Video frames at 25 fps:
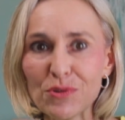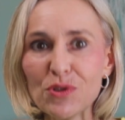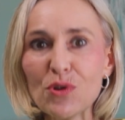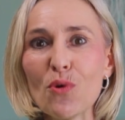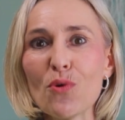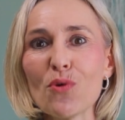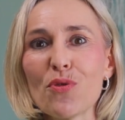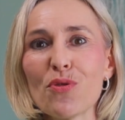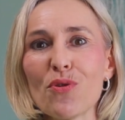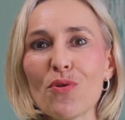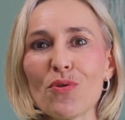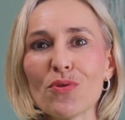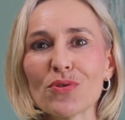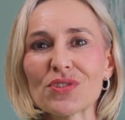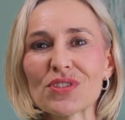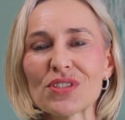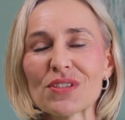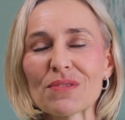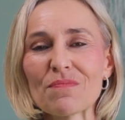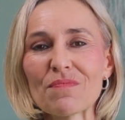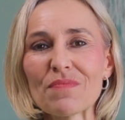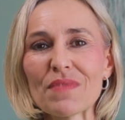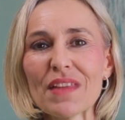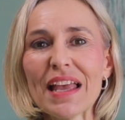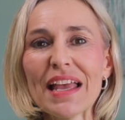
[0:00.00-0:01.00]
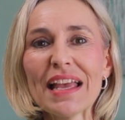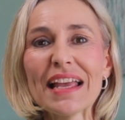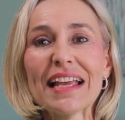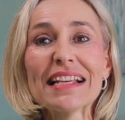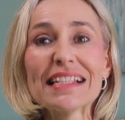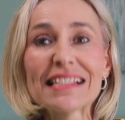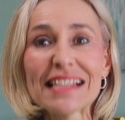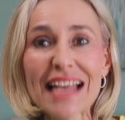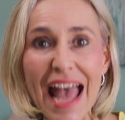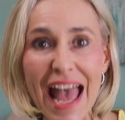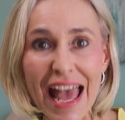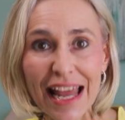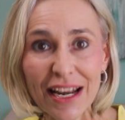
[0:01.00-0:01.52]
your thoughts.
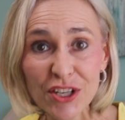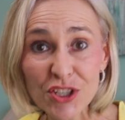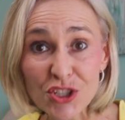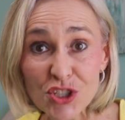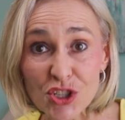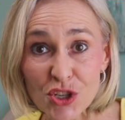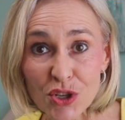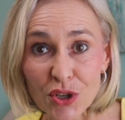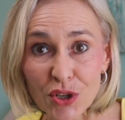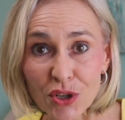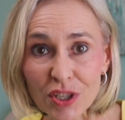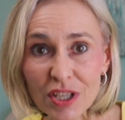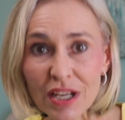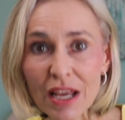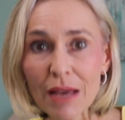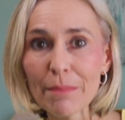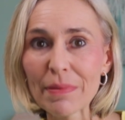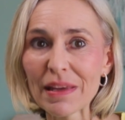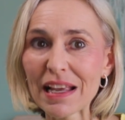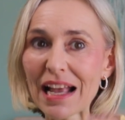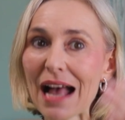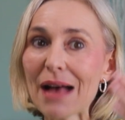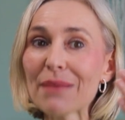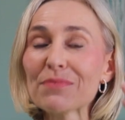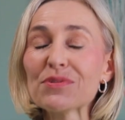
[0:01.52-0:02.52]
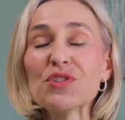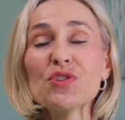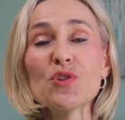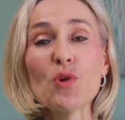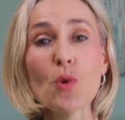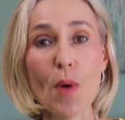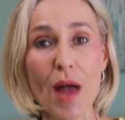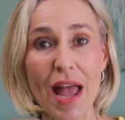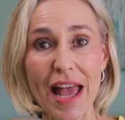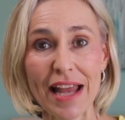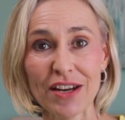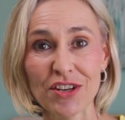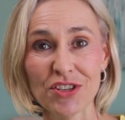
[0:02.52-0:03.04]
His attitude becomes
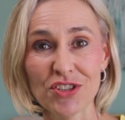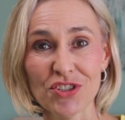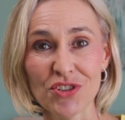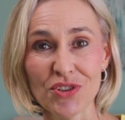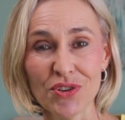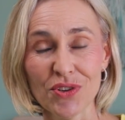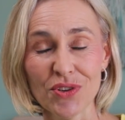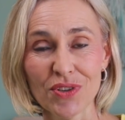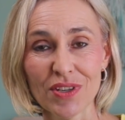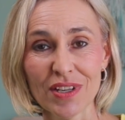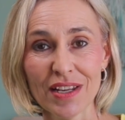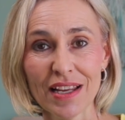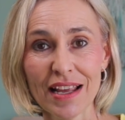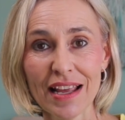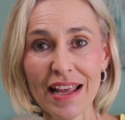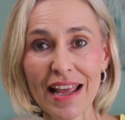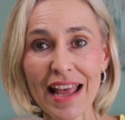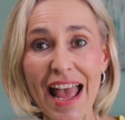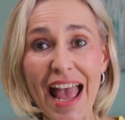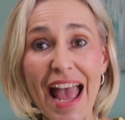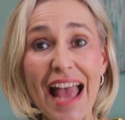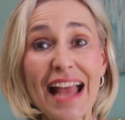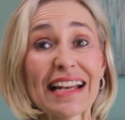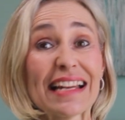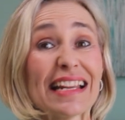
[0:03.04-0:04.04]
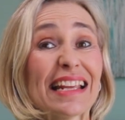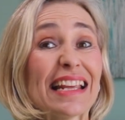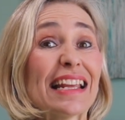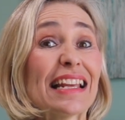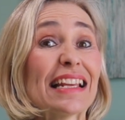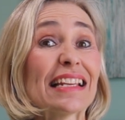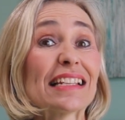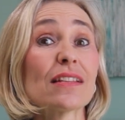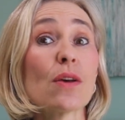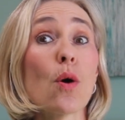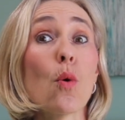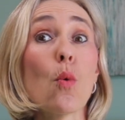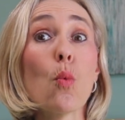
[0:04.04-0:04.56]
your attitude, and
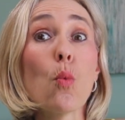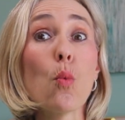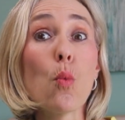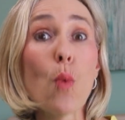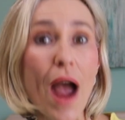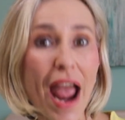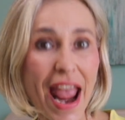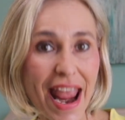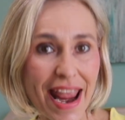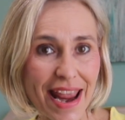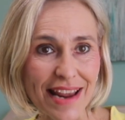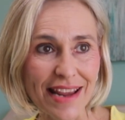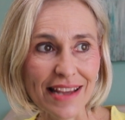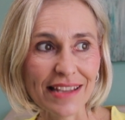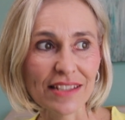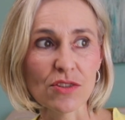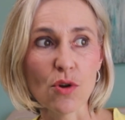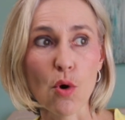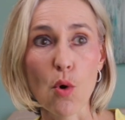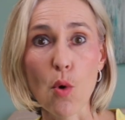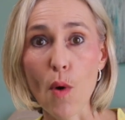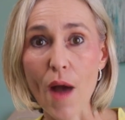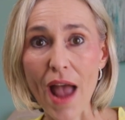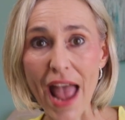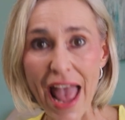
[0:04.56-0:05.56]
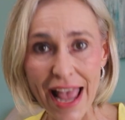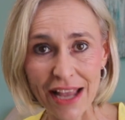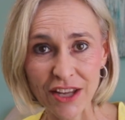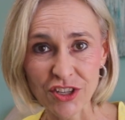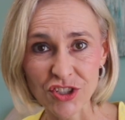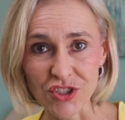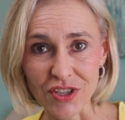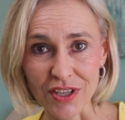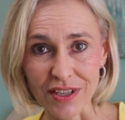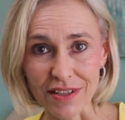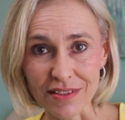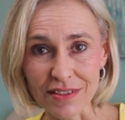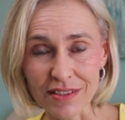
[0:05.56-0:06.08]
his ways or
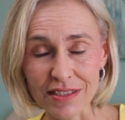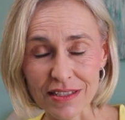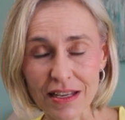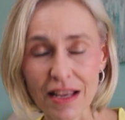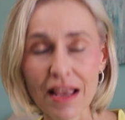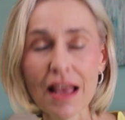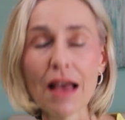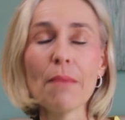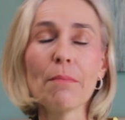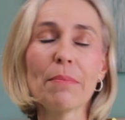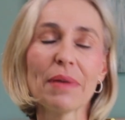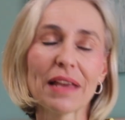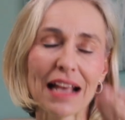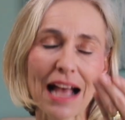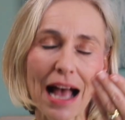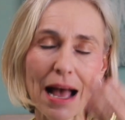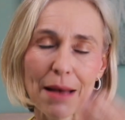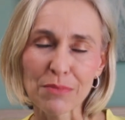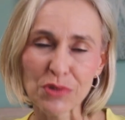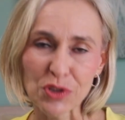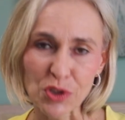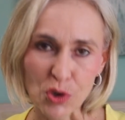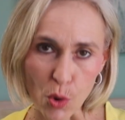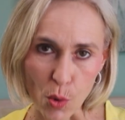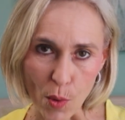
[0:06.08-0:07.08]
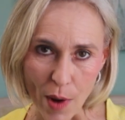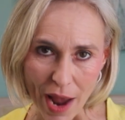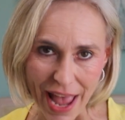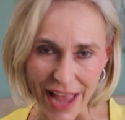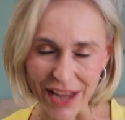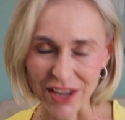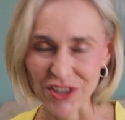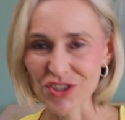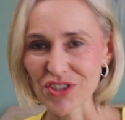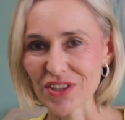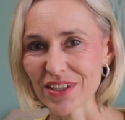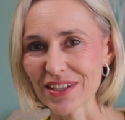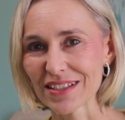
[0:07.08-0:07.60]
actions become your
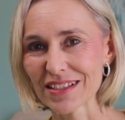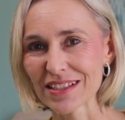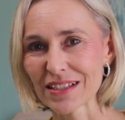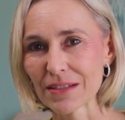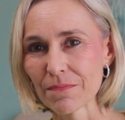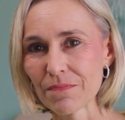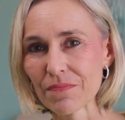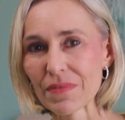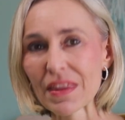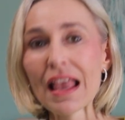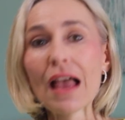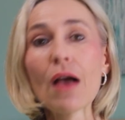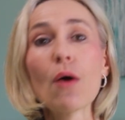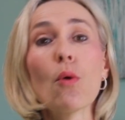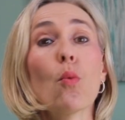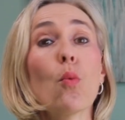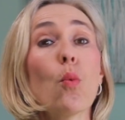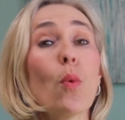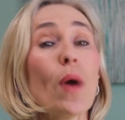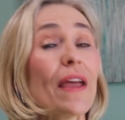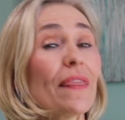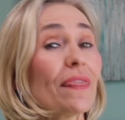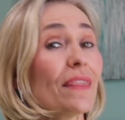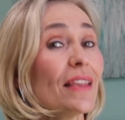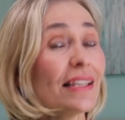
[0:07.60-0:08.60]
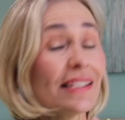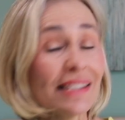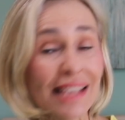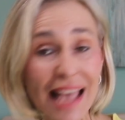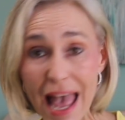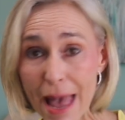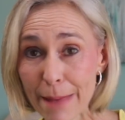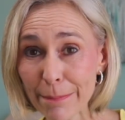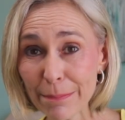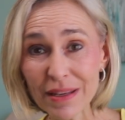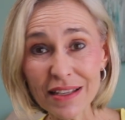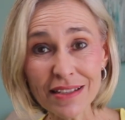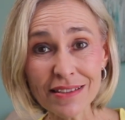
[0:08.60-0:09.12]
actions. When this
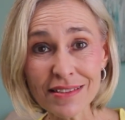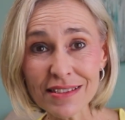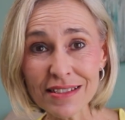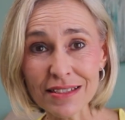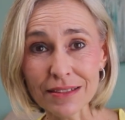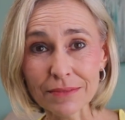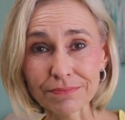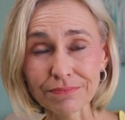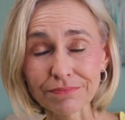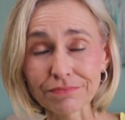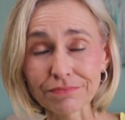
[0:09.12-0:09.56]
happens,